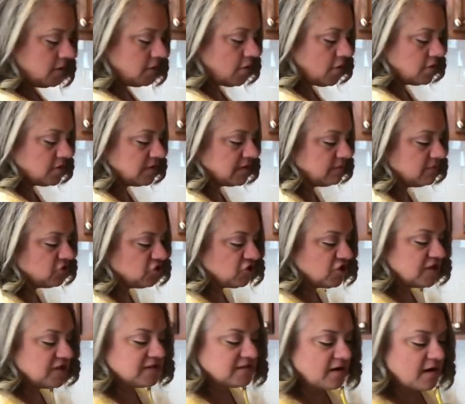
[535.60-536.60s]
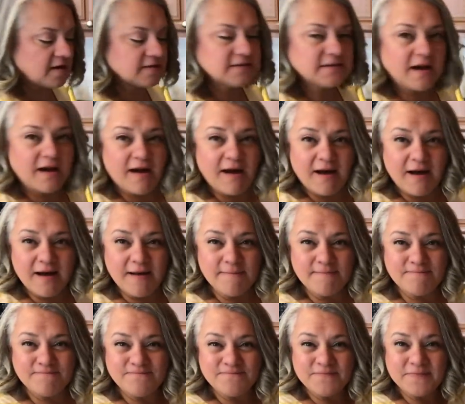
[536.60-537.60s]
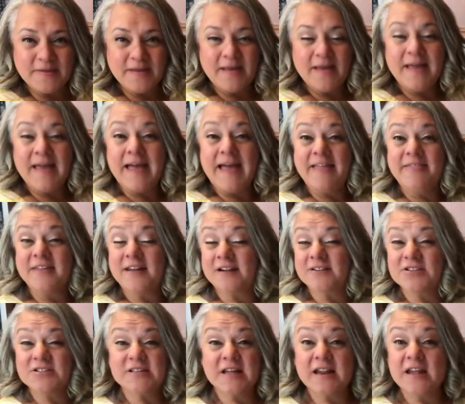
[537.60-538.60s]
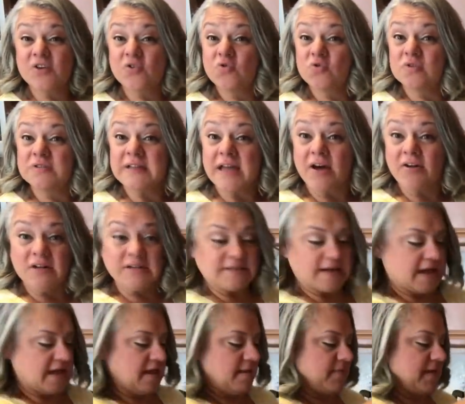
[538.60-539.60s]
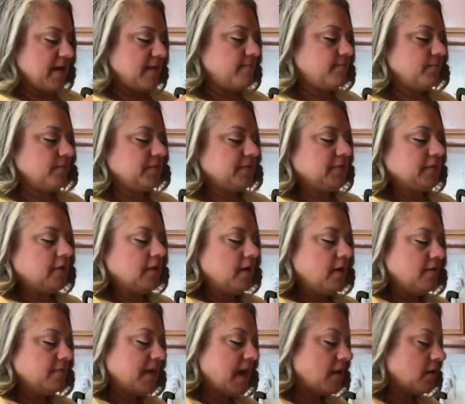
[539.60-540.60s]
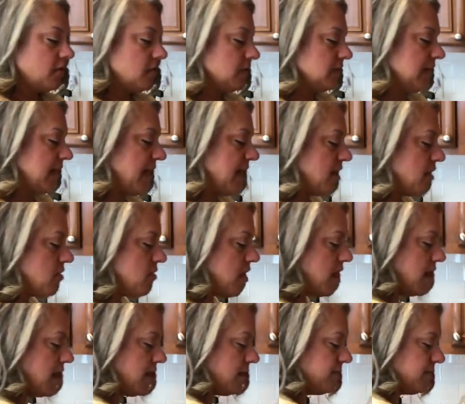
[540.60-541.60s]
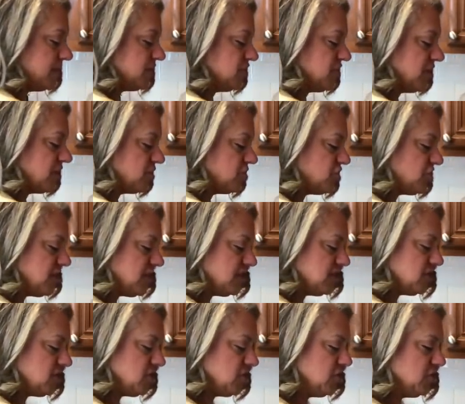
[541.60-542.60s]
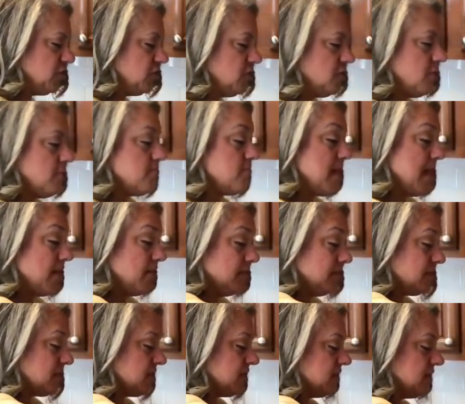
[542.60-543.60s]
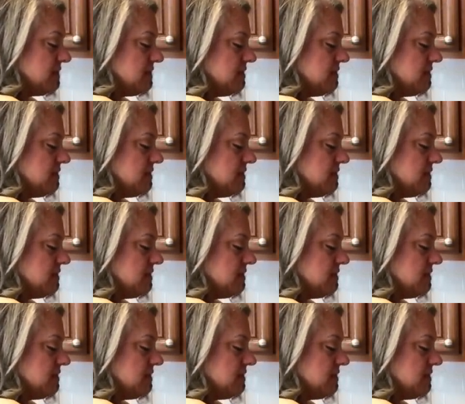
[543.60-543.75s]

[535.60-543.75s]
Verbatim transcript: Throw some cheese on top, and then I'll just let it cool down a tiny bit. That'll allow um, the cheddar cheese to melt